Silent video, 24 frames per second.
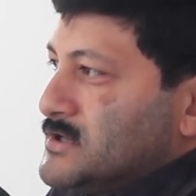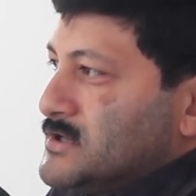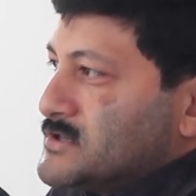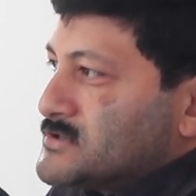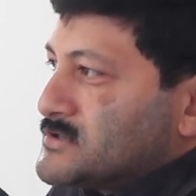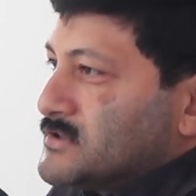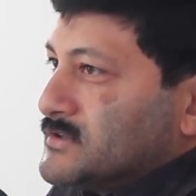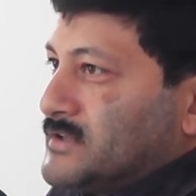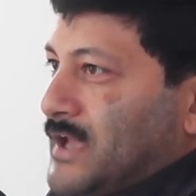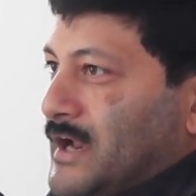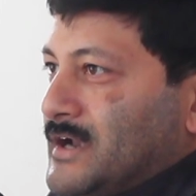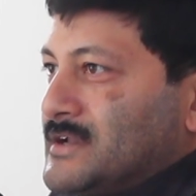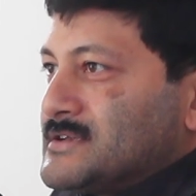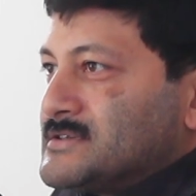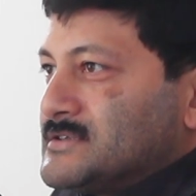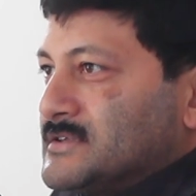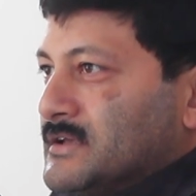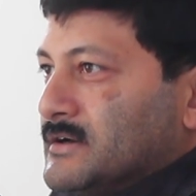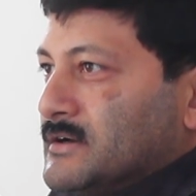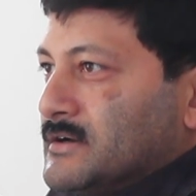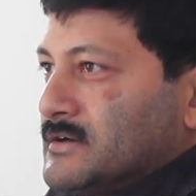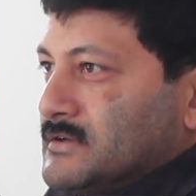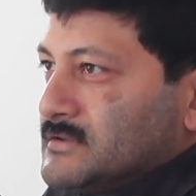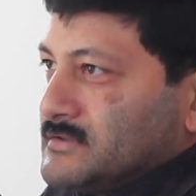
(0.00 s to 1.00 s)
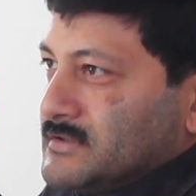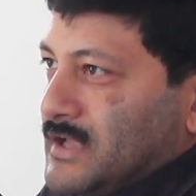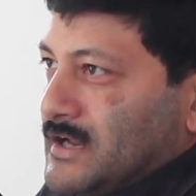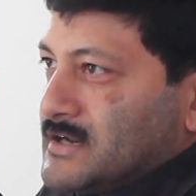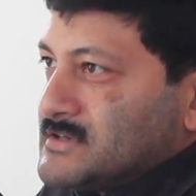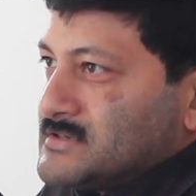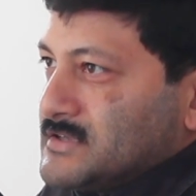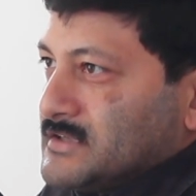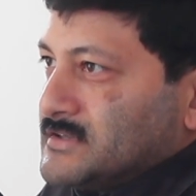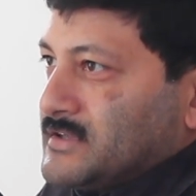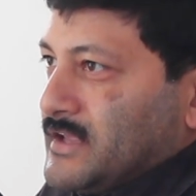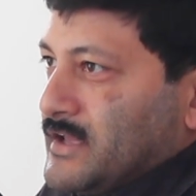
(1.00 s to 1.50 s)
So that's
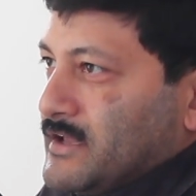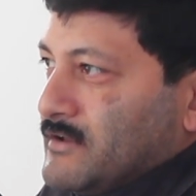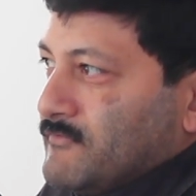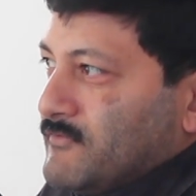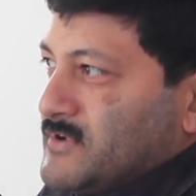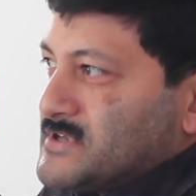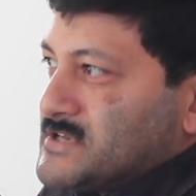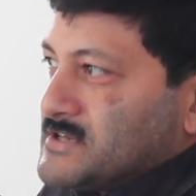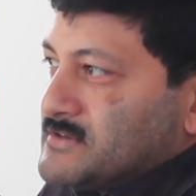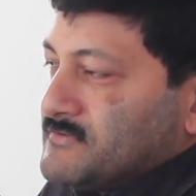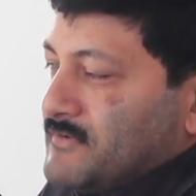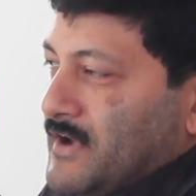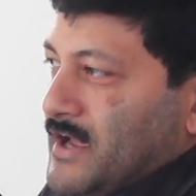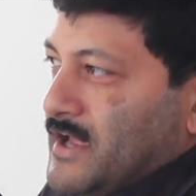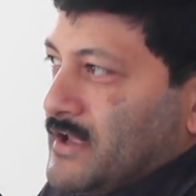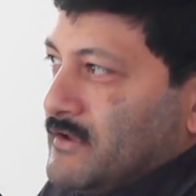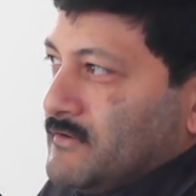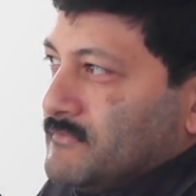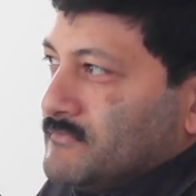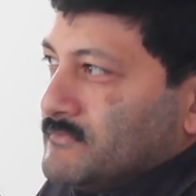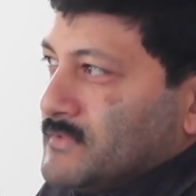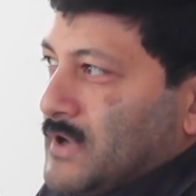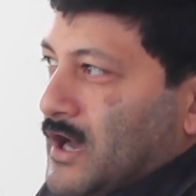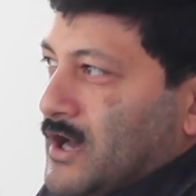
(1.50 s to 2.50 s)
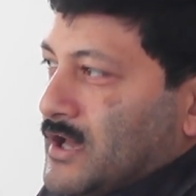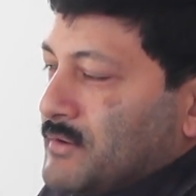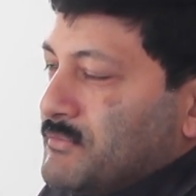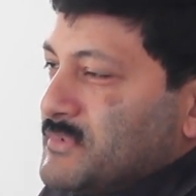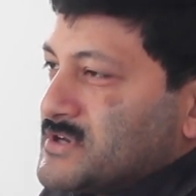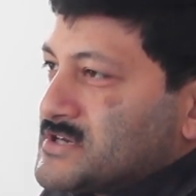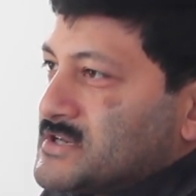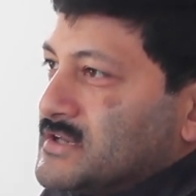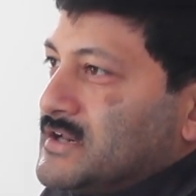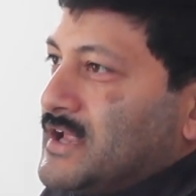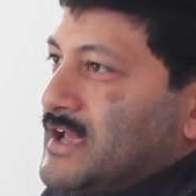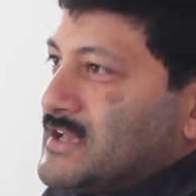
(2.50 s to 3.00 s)
the thing, which is why our
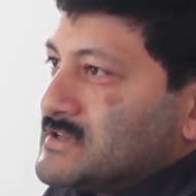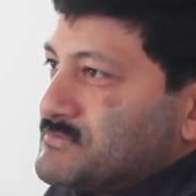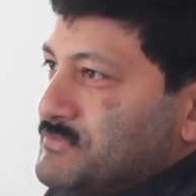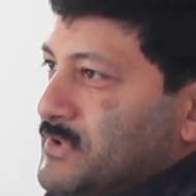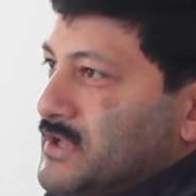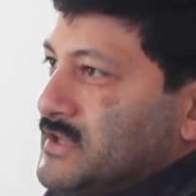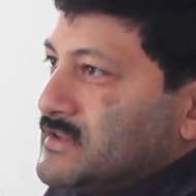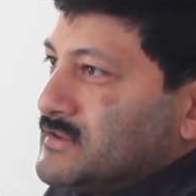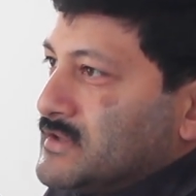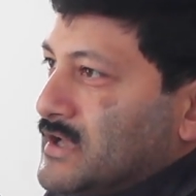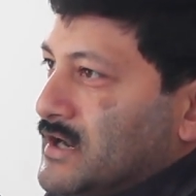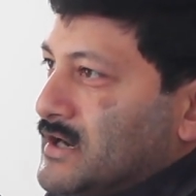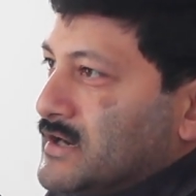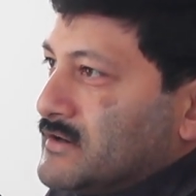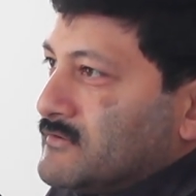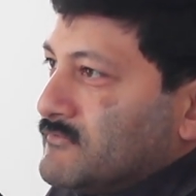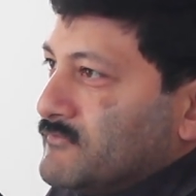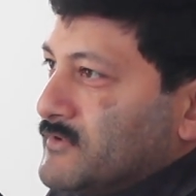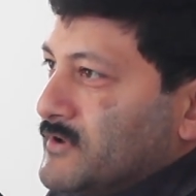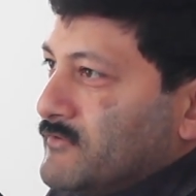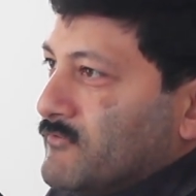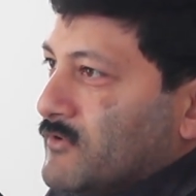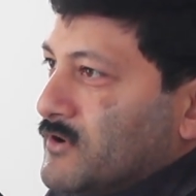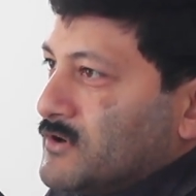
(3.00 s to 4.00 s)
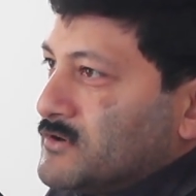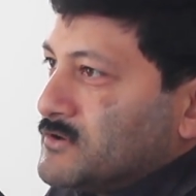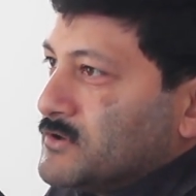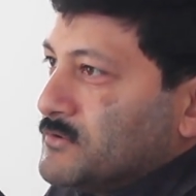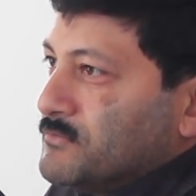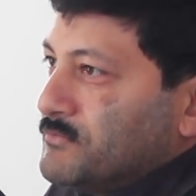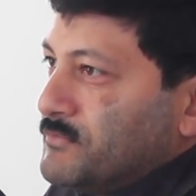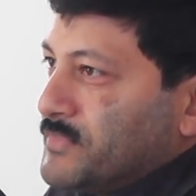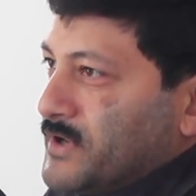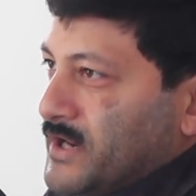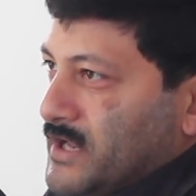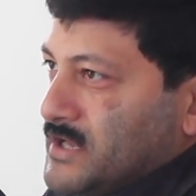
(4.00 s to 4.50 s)
mission has been that we want to
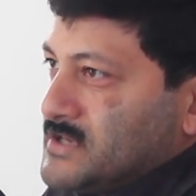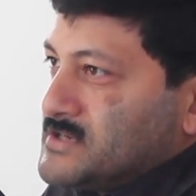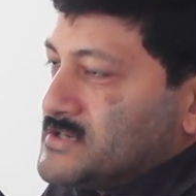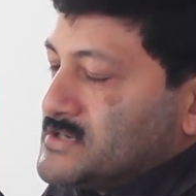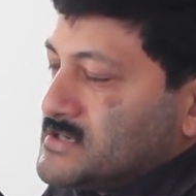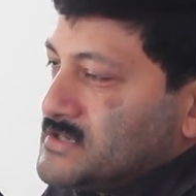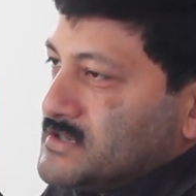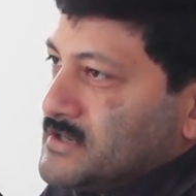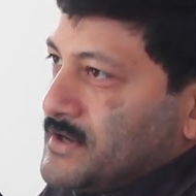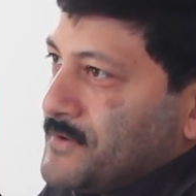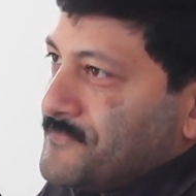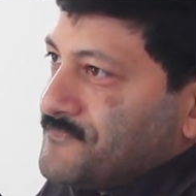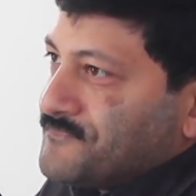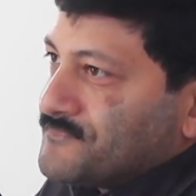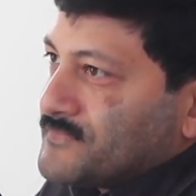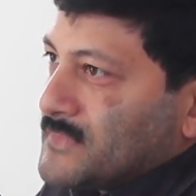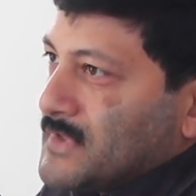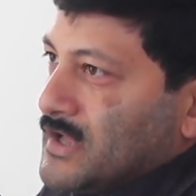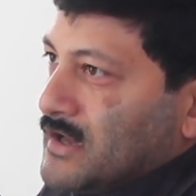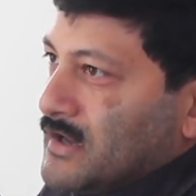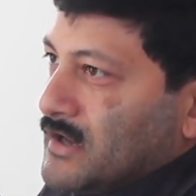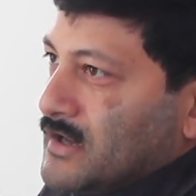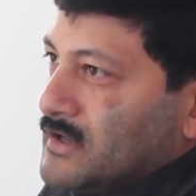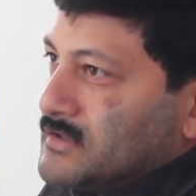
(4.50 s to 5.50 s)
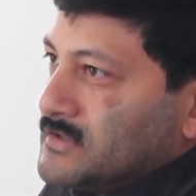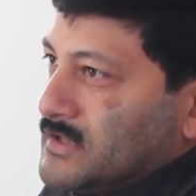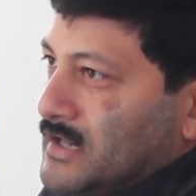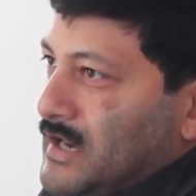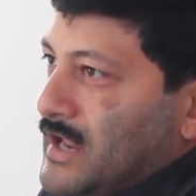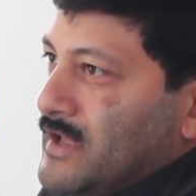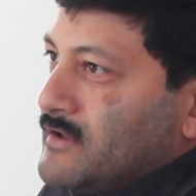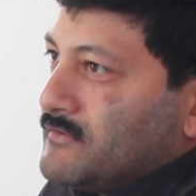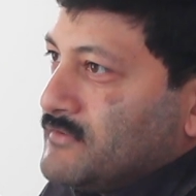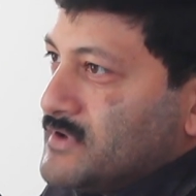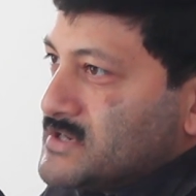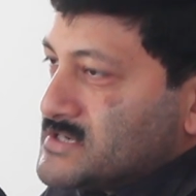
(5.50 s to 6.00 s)
bridge the
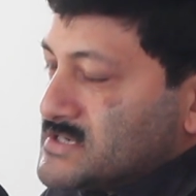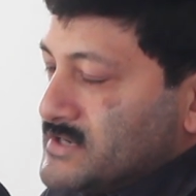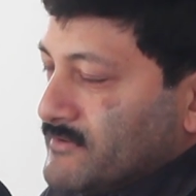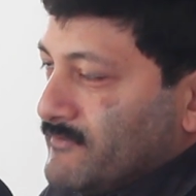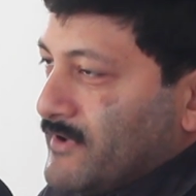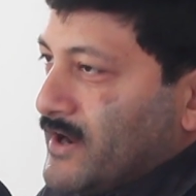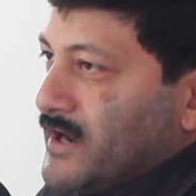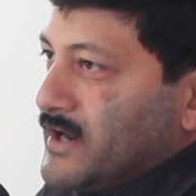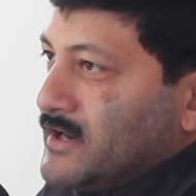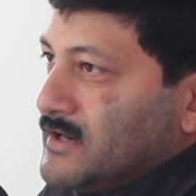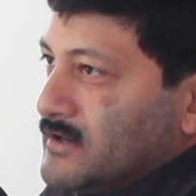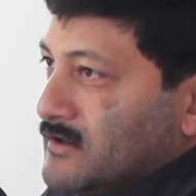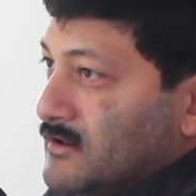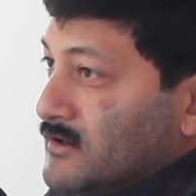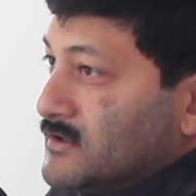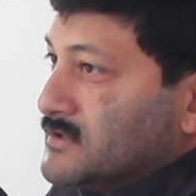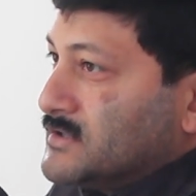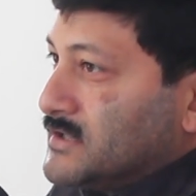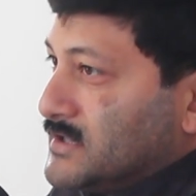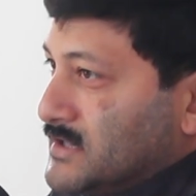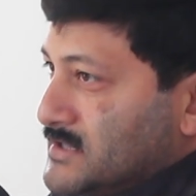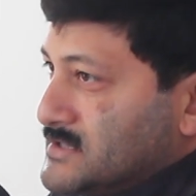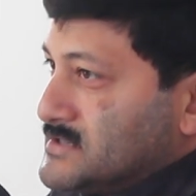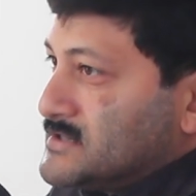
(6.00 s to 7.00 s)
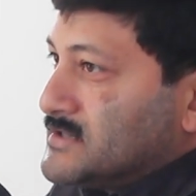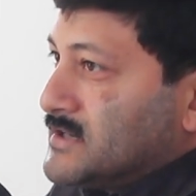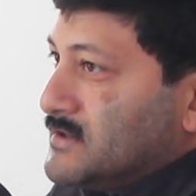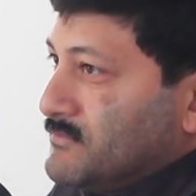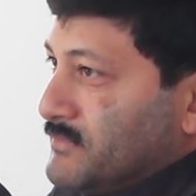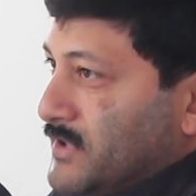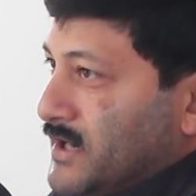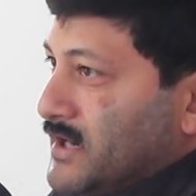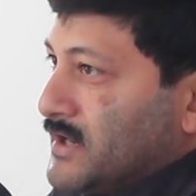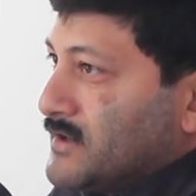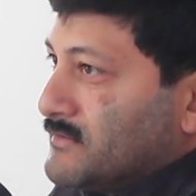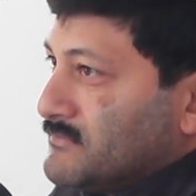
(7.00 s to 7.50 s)
language divide on the digital
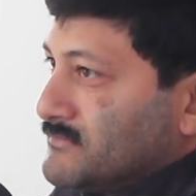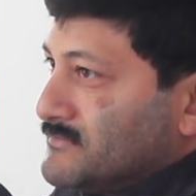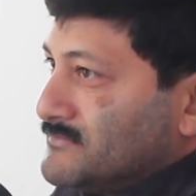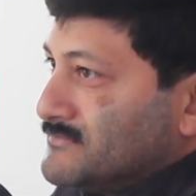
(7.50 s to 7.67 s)
medium.